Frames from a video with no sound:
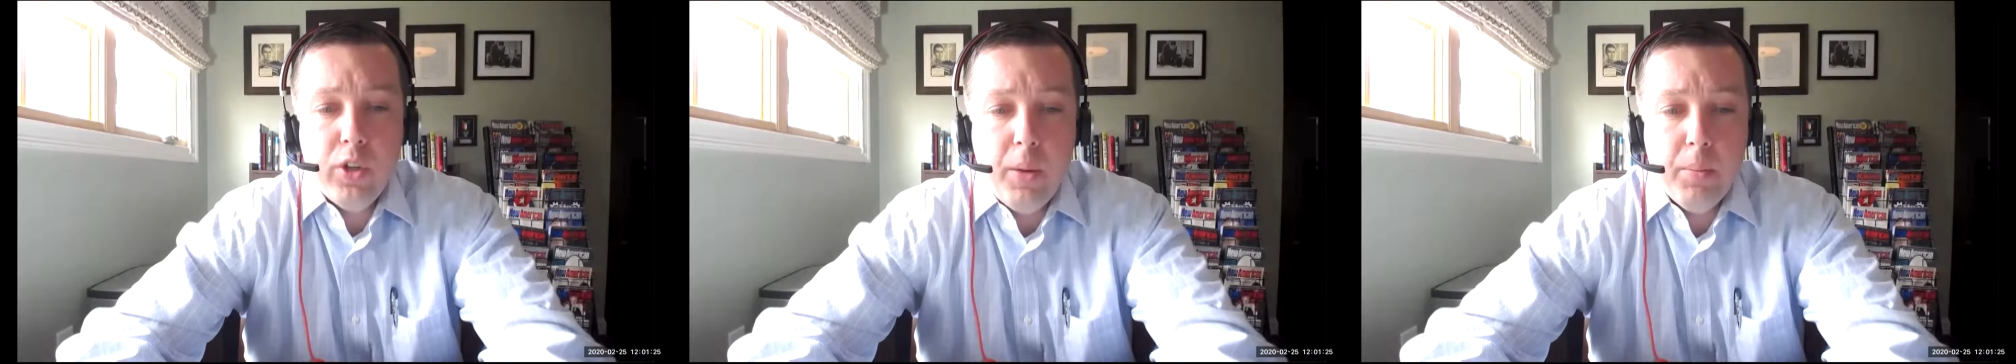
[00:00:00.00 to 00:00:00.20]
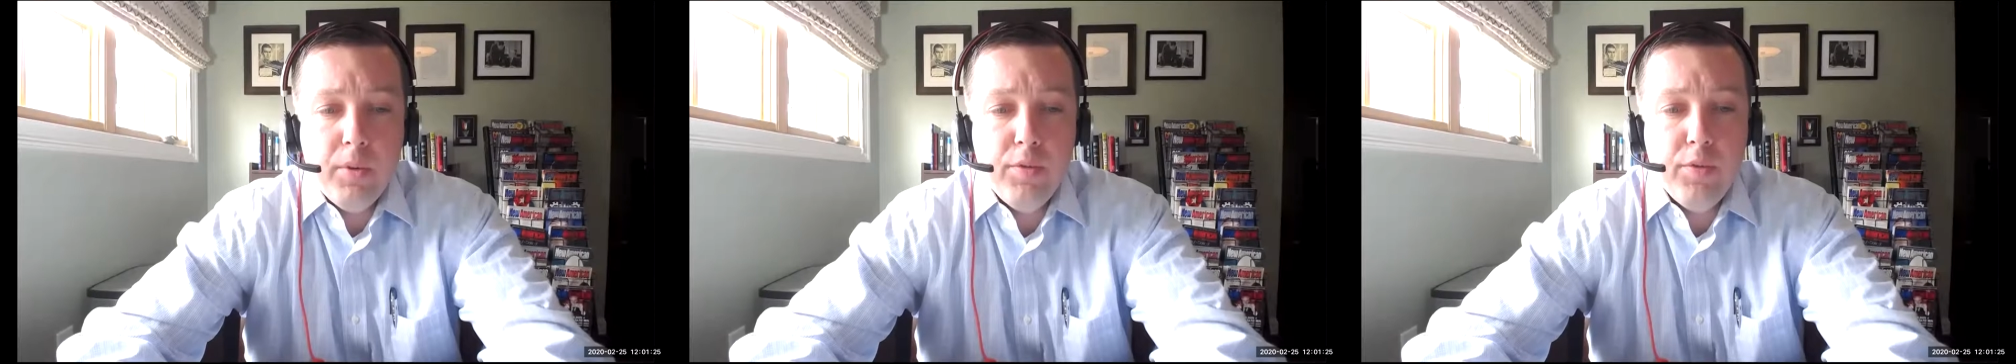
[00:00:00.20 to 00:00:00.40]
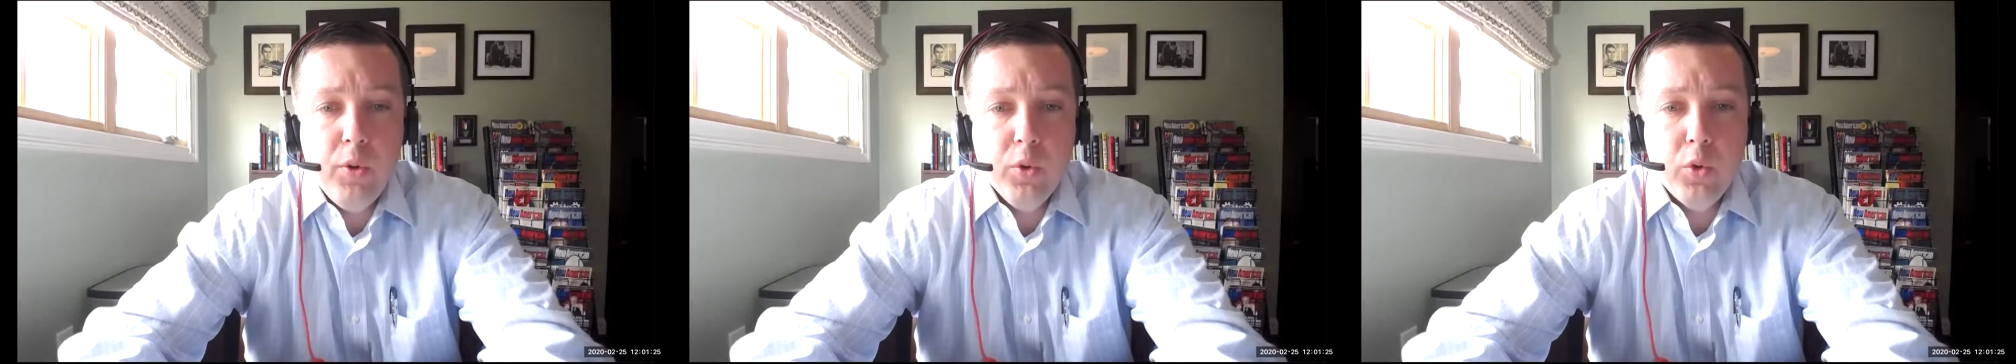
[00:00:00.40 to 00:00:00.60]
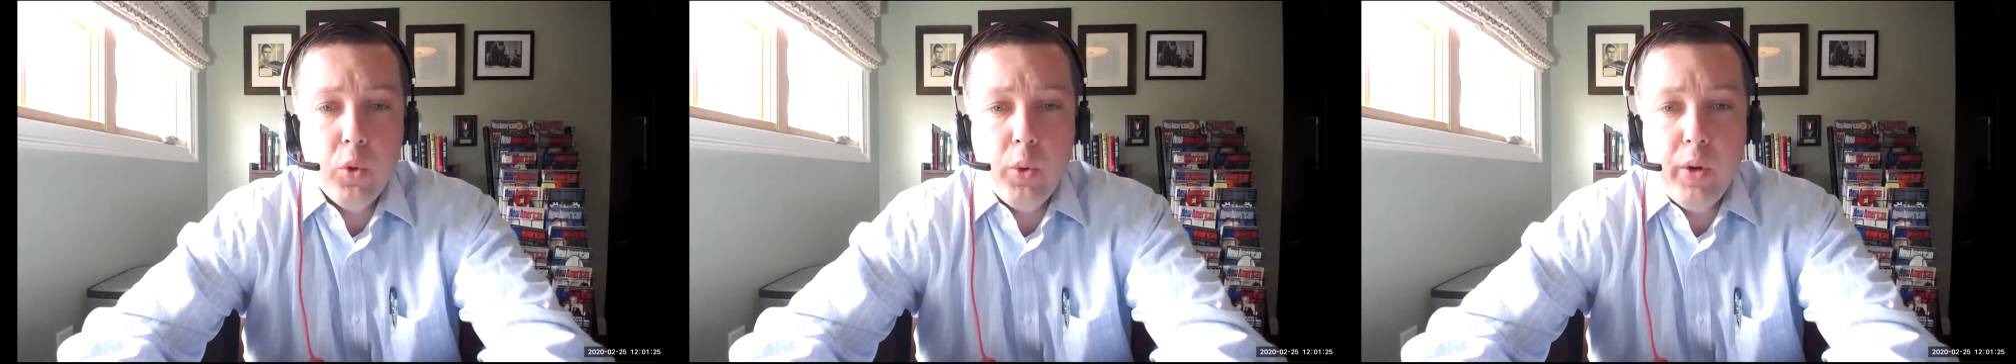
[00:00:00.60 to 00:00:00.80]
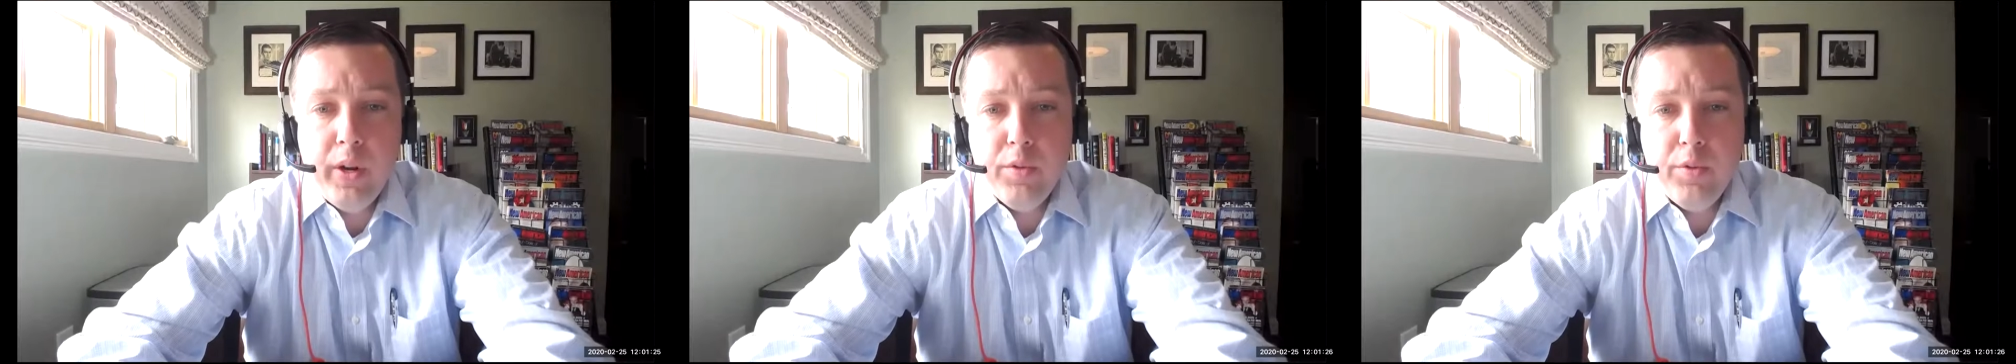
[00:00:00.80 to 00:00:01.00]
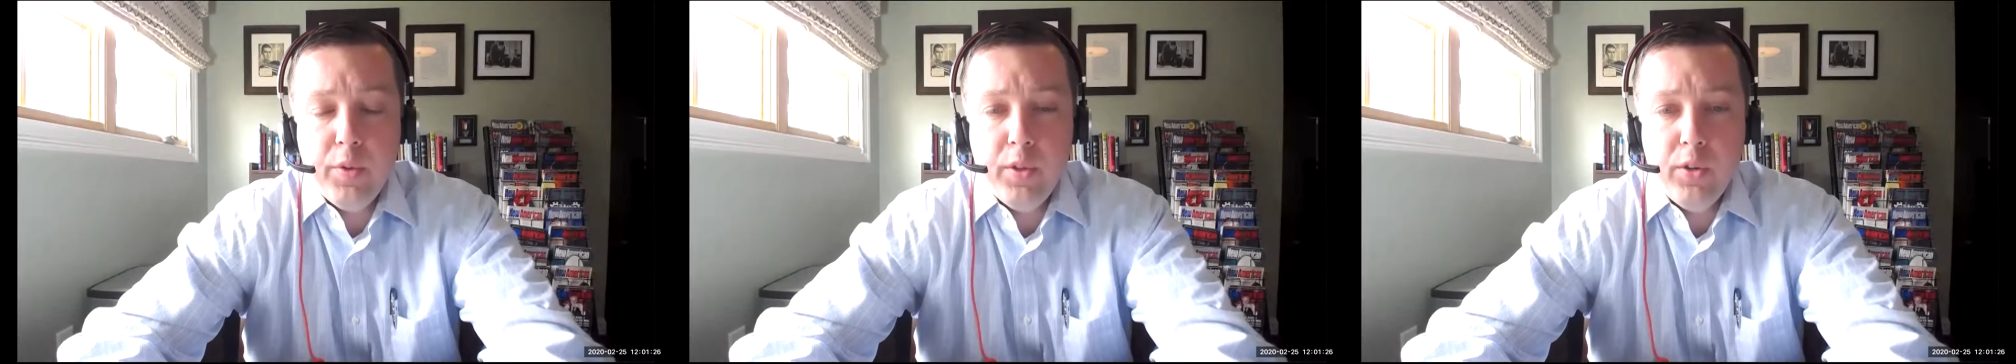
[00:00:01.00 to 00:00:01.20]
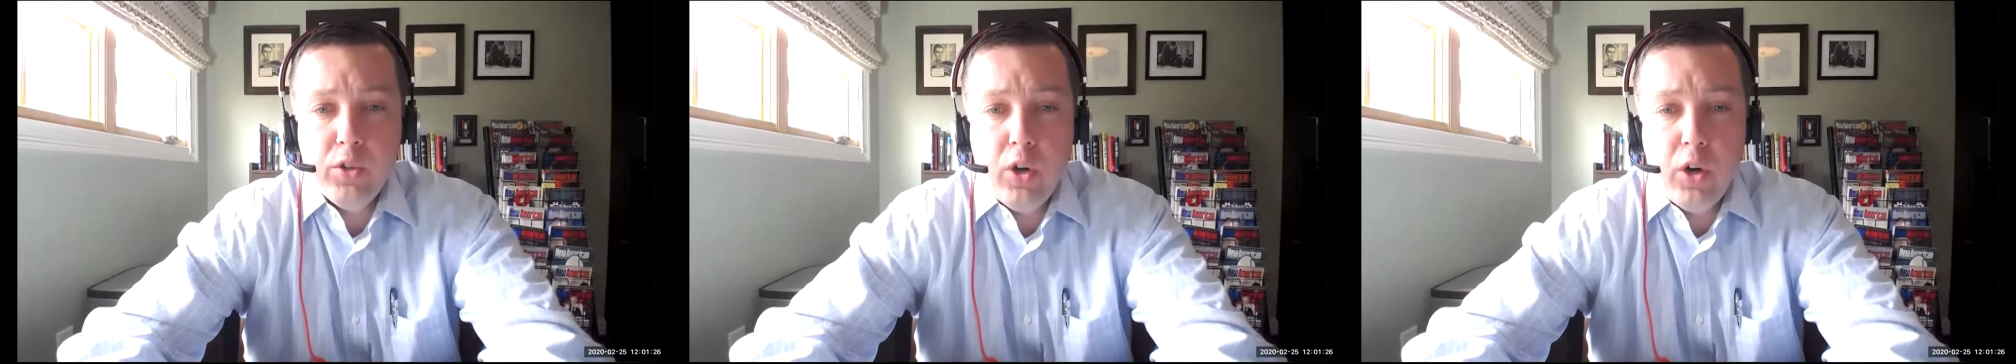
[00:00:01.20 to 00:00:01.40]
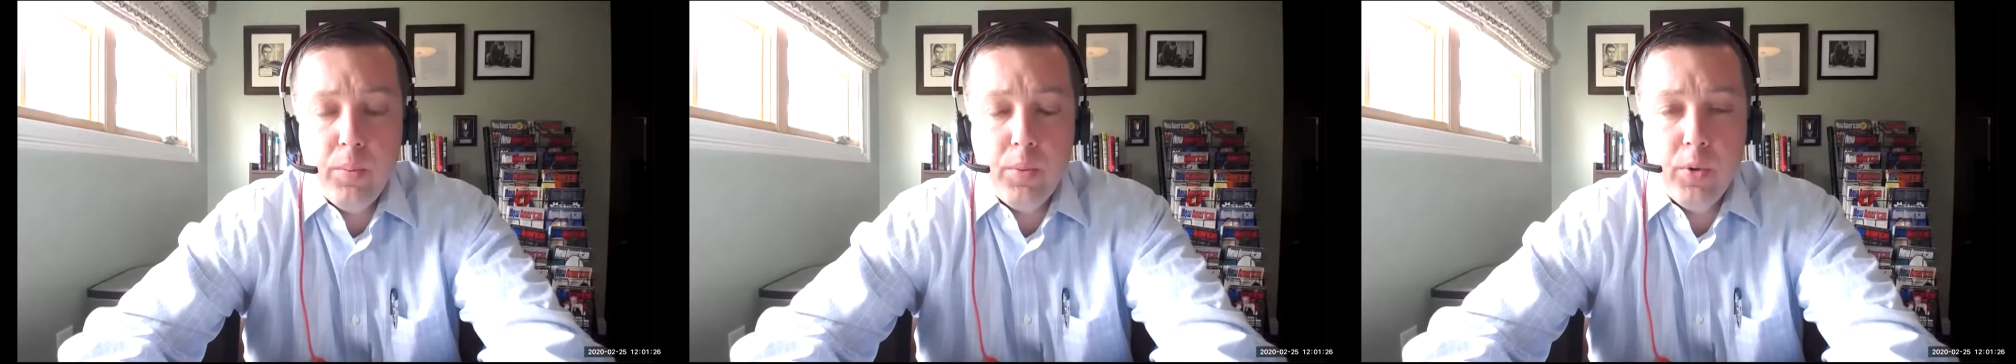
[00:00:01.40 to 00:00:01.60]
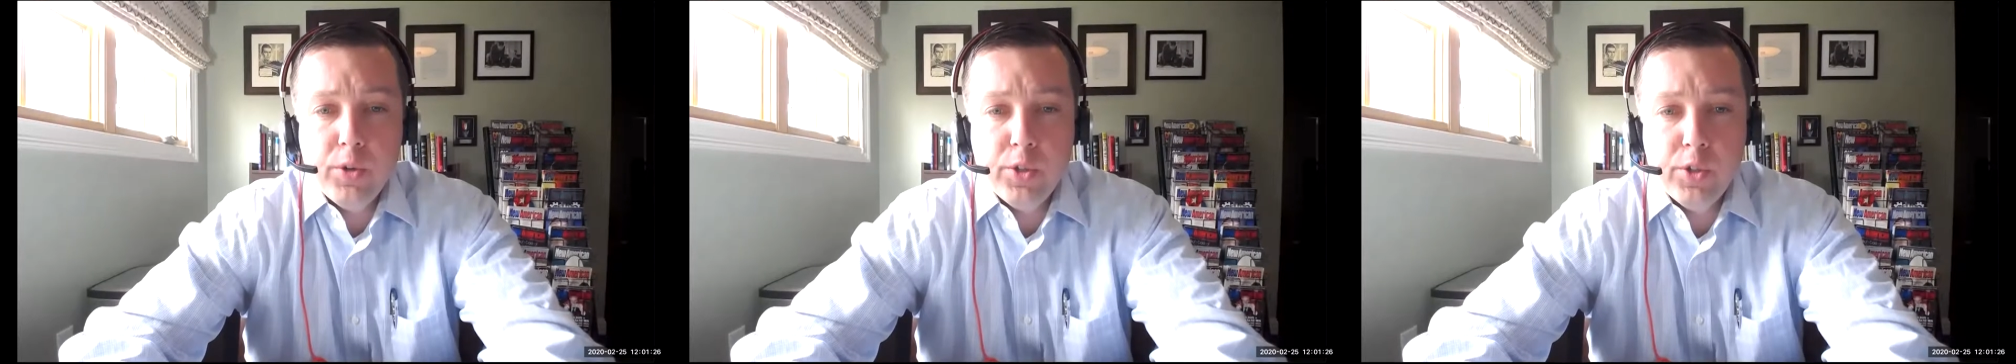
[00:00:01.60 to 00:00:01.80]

I'm a field coordinator for the John Birch